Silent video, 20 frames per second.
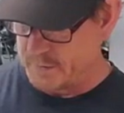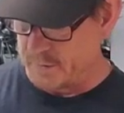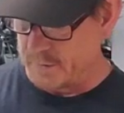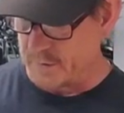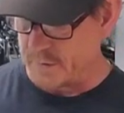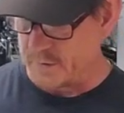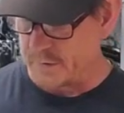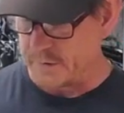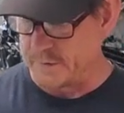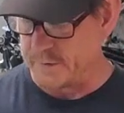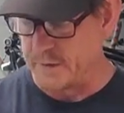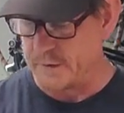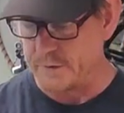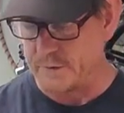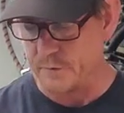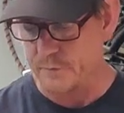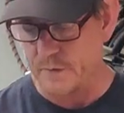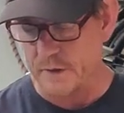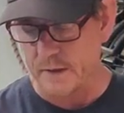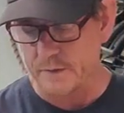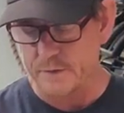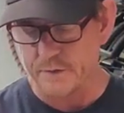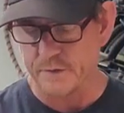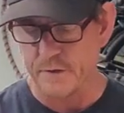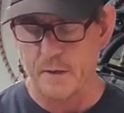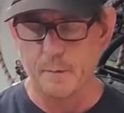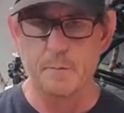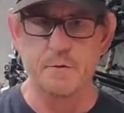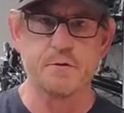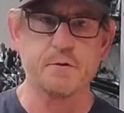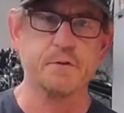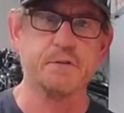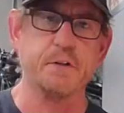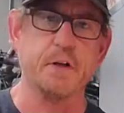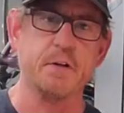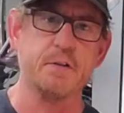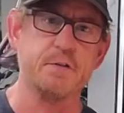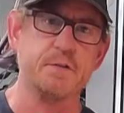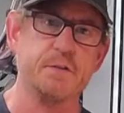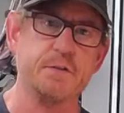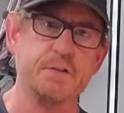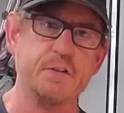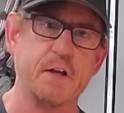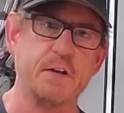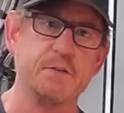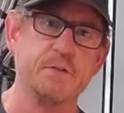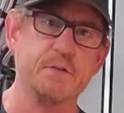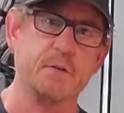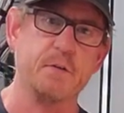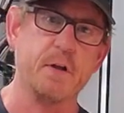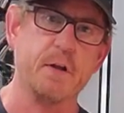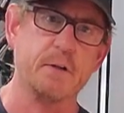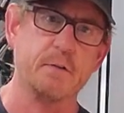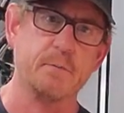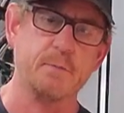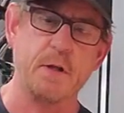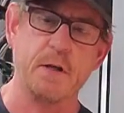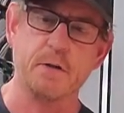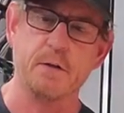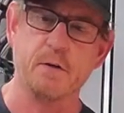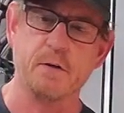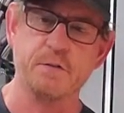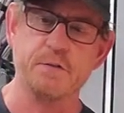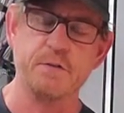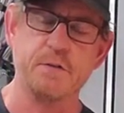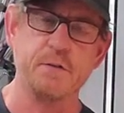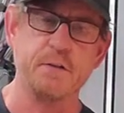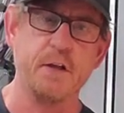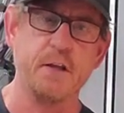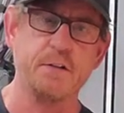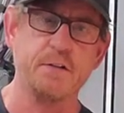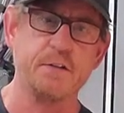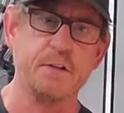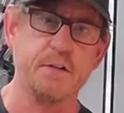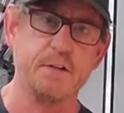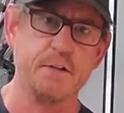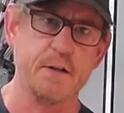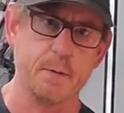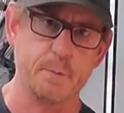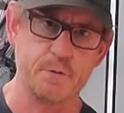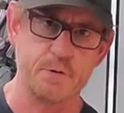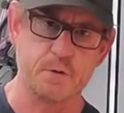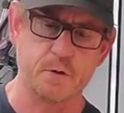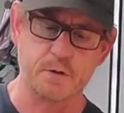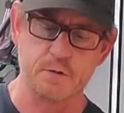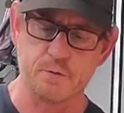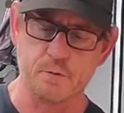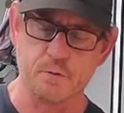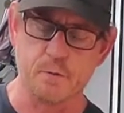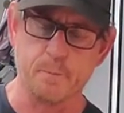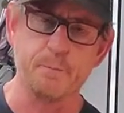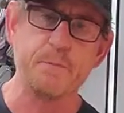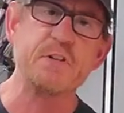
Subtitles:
And then you've got the temperature sensor that goes to the AC temperature control.